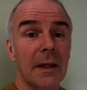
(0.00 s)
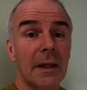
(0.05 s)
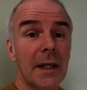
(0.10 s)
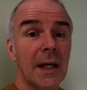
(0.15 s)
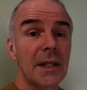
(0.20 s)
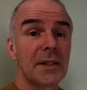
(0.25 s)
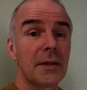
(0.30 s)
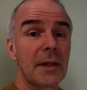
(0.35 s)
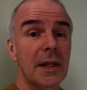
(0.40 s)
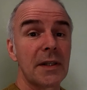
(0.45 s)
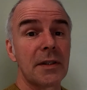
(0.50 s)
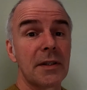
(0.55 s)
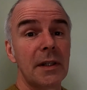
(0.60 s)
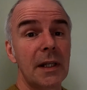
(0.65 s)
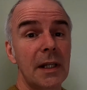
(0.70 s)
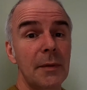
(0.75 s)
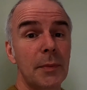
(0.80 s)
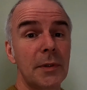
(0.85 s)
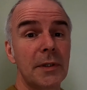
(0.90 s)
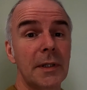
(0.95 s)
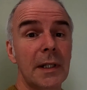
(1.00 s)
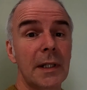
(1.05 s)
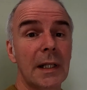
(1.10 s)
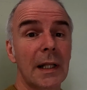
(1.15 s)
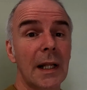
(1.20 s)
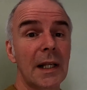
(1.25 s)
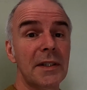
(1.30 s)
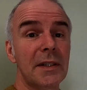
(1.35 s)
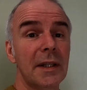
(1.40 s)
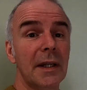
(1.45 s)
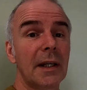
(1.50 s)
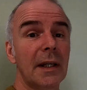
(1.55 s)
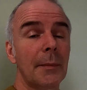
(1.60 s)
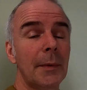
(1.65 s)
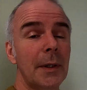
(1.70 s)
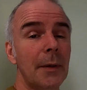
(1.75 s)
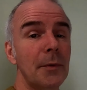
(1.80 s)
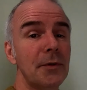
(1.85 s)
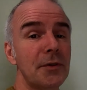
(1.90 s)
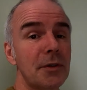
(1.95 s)
Yeah, so that's the Neat Petite Classic. I
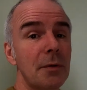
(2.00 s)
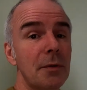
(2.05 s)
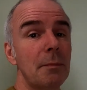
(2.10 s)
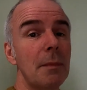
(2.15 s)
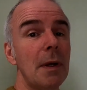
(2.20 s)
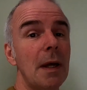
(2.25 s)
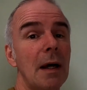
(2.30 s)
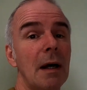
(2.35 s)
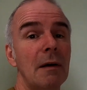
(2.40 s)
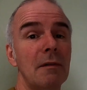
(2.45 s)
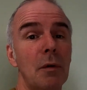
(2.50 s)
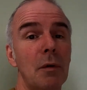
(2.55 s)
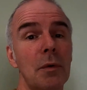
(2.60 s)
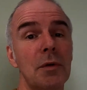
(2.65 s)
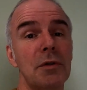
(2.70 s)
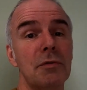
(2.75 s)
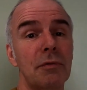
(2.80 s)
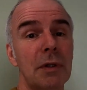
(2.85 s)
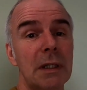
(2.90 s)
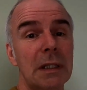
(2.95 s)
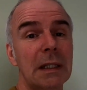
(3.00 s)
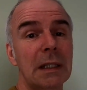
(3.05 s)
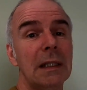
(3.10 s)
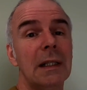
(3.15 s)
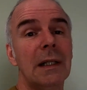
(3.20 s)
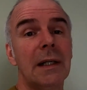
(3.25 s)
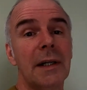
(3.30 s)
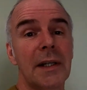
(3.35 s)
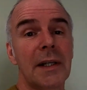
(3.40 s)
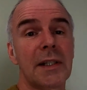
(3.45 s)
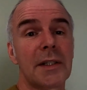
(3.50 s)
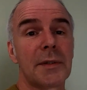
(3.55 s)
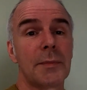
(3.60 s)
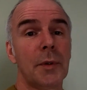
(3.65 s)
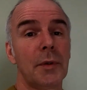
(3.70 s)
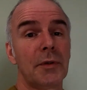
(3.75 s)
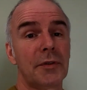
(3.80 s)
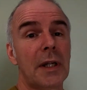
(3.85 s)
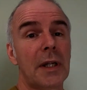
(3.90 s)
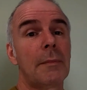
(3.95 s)
mean, I must admit, I've always really liked
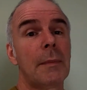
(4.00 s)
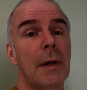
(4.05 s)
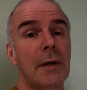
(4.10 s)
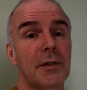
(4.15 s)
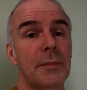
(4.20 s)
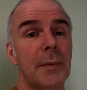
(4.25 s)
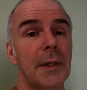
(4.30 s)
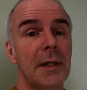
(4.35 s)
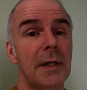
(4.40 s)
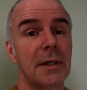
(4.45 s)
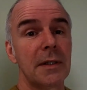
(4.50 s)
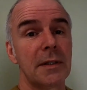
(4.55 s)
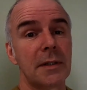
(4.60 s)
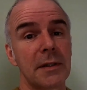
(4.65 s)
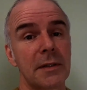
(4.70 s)
small stand mount speakers.